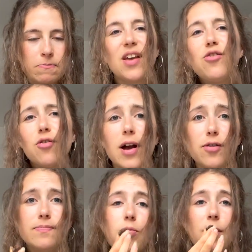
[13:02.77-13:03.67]
It's
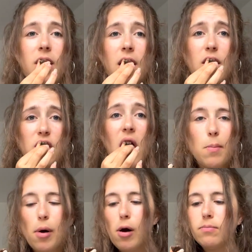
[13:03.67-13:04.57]
alright, pretty nice,
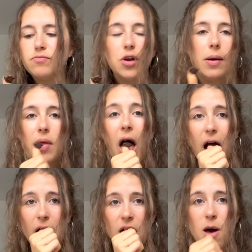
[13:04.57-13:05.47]
but yeah,
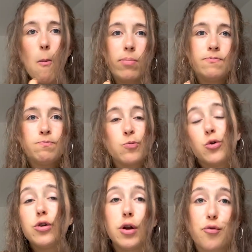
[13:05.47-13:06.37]

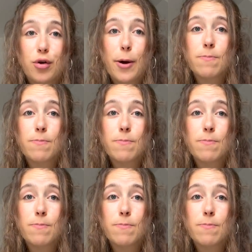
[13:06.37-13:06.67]
good enough for now.